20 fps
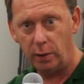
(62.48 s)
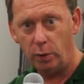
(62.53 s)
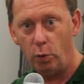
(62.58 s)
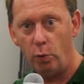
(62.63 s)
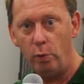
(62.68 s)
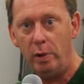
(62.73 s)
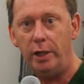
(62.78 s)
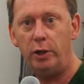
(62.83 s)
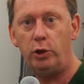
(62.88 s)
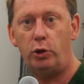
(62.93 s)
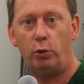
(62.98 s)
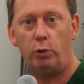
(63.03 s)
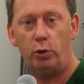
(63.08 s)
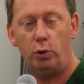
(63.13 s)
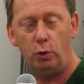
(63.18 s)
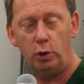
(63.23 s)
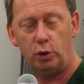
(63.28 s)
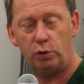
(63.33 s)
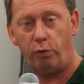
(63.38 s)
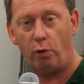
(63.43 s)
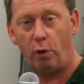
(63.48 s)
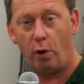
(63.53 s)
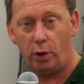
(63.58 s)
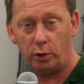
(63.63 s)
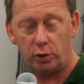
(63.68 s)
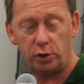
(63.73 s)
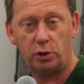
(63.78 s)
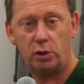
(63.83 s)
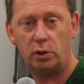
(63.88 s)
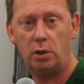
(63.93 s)
who will introduce for
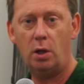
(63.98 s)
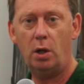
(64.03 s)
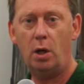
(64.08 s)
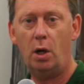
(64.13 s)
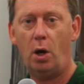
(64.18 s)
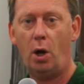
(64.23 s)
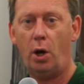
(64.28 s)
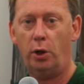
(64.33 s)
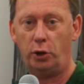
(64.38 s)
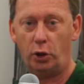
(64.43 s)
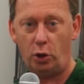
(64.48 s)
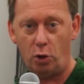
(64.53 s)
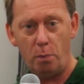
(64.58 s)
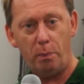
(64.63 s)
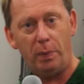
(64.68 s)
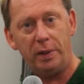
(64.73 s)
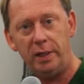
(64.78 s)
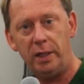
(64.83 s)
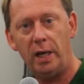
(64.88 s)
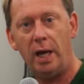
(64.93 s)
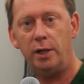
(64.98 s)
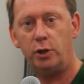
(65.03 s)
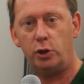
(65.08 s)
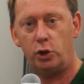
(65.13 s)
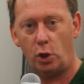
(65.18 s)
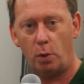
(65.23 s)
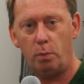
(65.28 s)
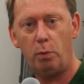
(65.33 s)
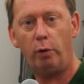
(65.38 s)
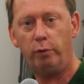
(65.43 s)
us the company and
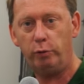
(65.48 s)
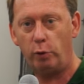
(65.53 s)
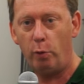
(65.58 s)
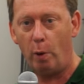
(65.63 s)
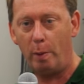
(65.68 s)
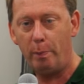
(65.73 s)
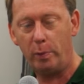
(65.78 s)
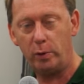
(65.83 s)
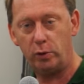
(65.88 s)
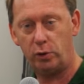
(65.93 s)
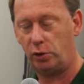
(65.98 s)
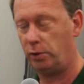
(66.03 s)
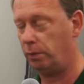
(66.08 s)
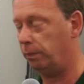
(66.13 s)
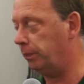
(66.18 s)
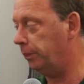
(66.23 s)
some of the weapons.